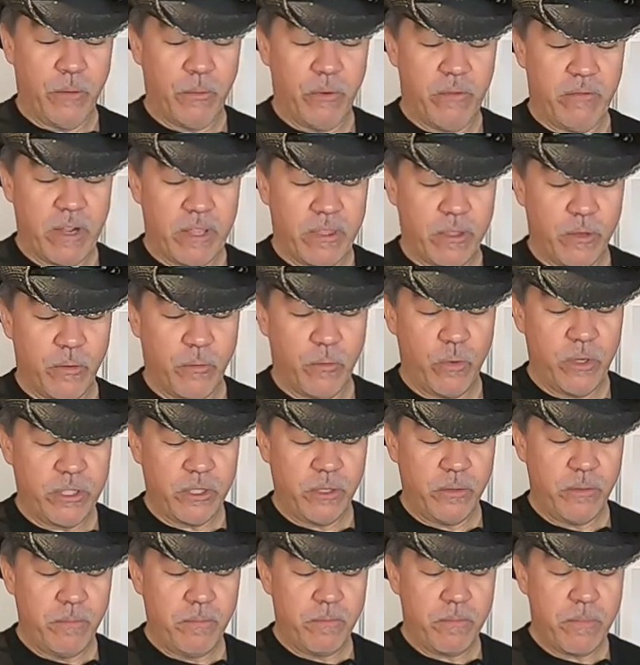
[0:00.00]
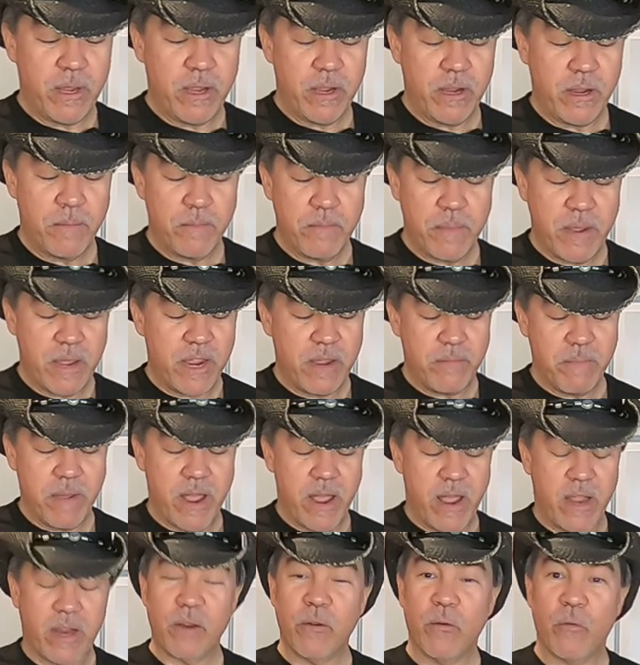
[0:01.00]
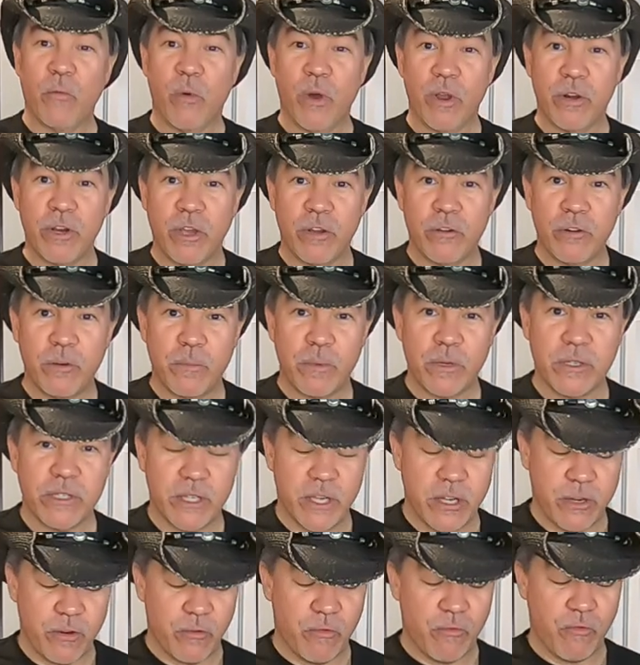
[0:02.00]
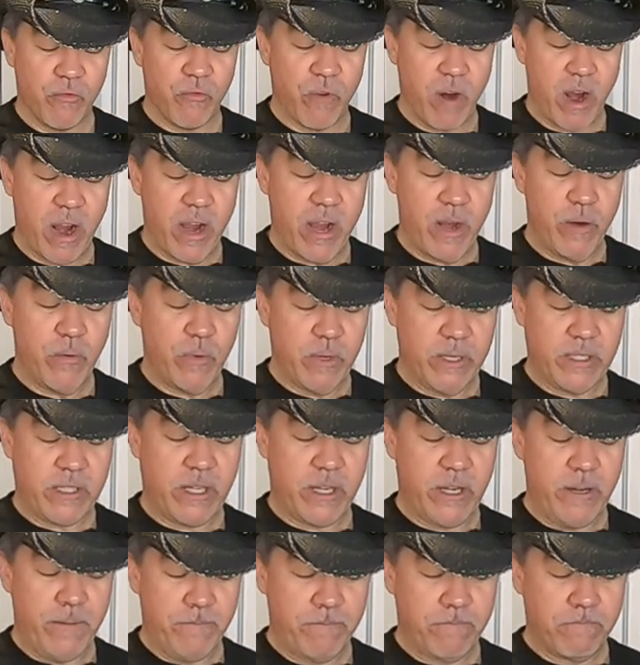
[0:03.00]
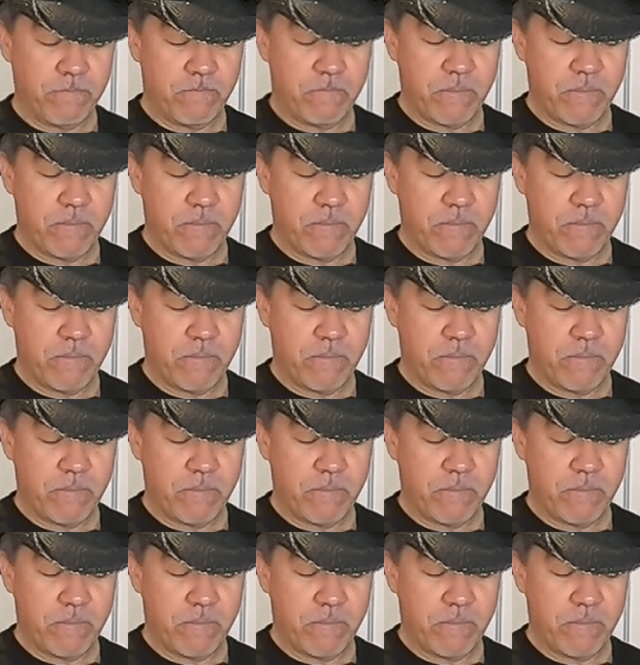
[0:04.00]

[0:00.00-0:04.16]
We've got the WhistlePig Piggyback 100% rye whiskey.